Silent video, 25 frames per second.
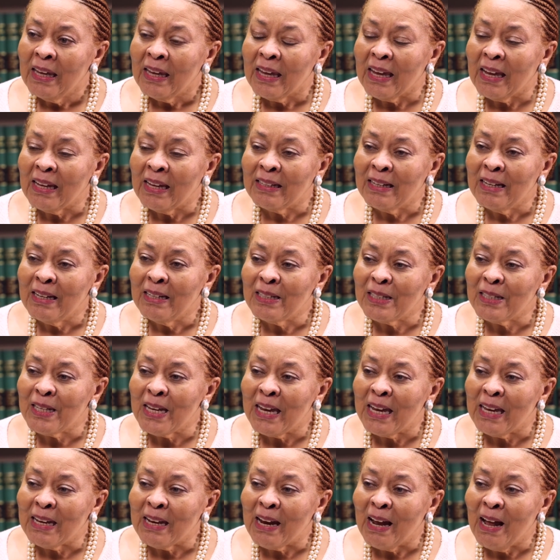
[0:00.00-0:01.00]
And he
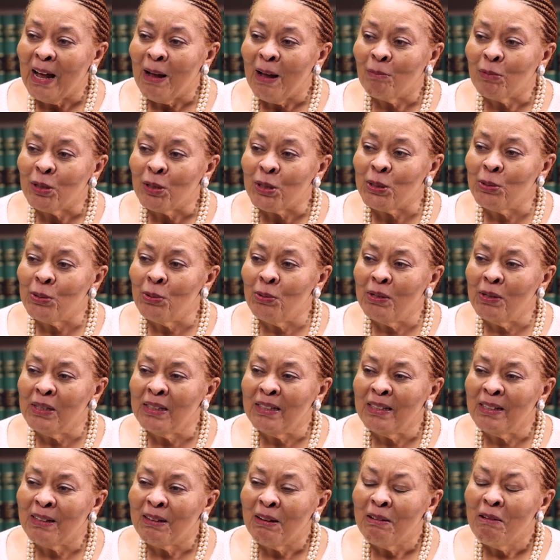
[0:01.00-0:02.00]
said, I'm
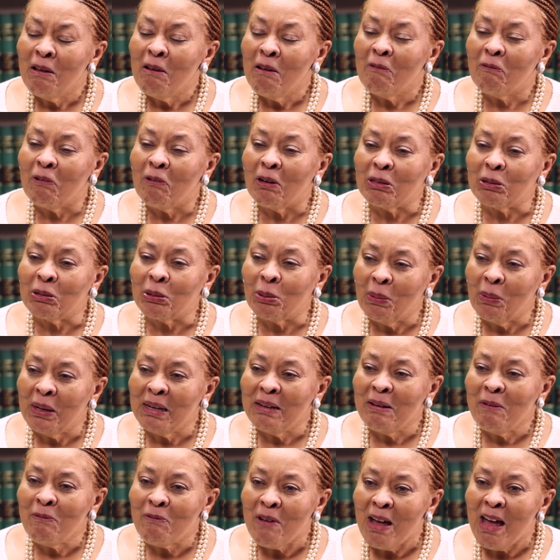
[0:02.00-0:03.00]
suing for
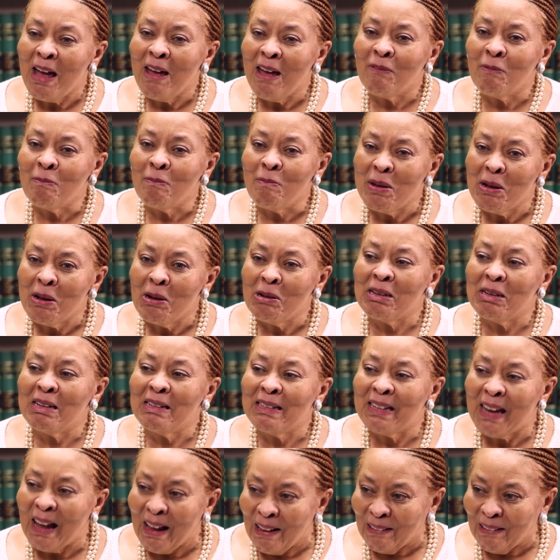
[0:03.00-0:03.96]
$25 million.